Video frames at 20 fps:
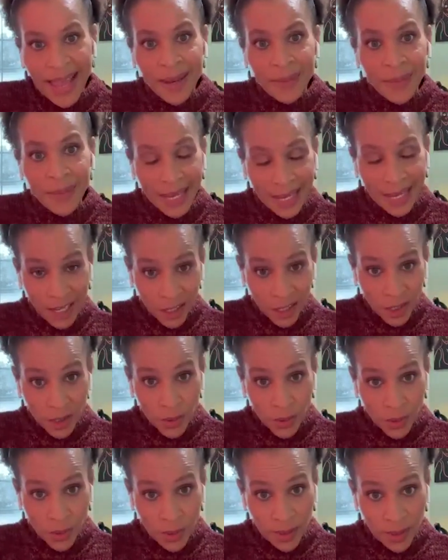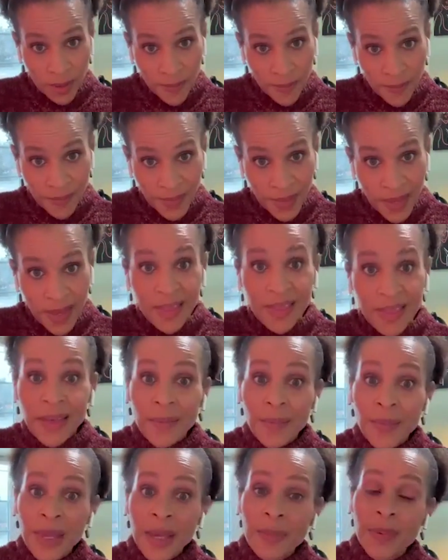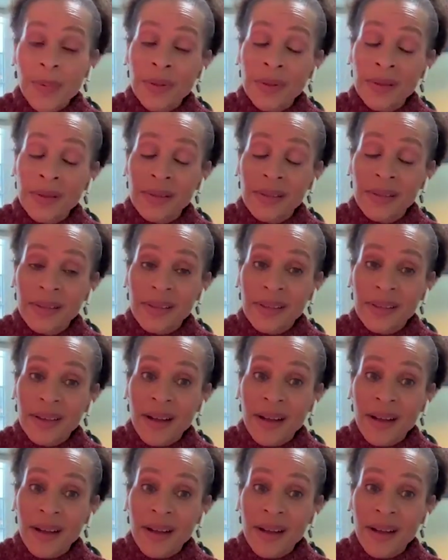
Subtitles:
and making sure that people